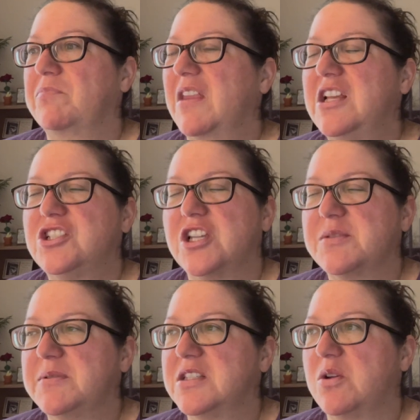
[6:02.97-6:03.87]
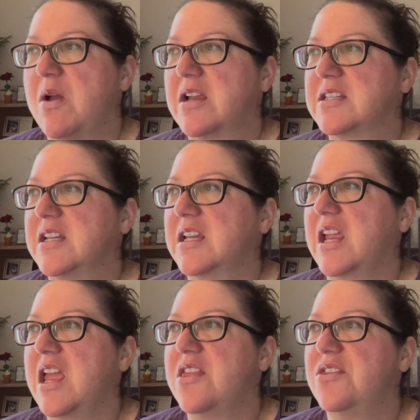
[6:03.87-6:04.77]
It's just been so
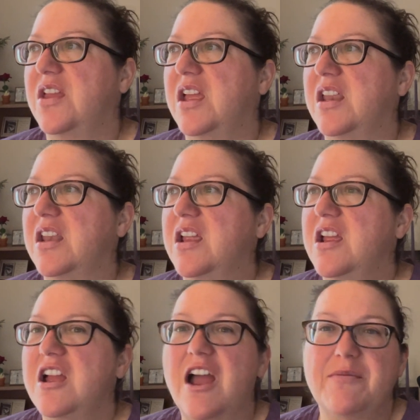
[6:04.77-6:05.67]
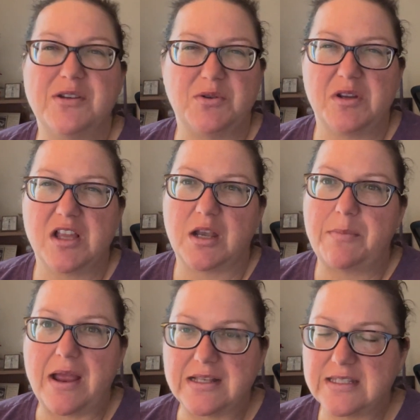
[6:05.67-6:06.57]
hectic. And then I've been doing a lot of
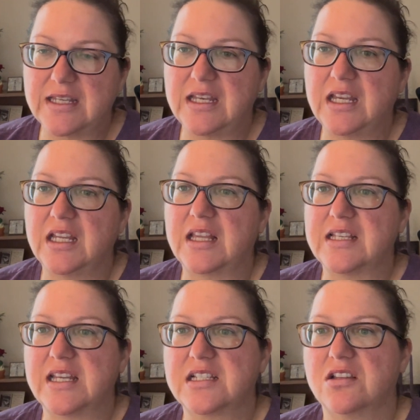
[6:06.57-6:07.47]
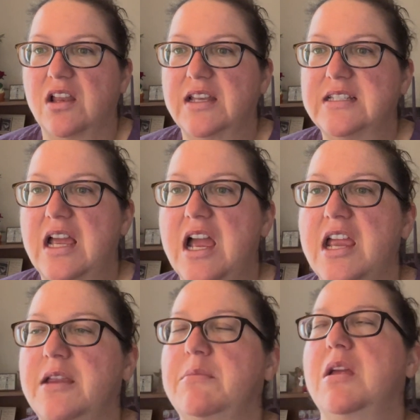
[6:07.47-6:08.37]
pet sitting. That takes a lot of
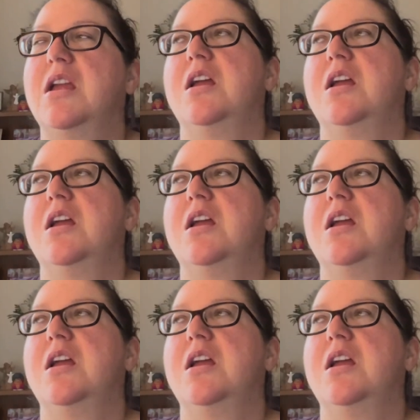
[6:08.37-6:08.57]
time.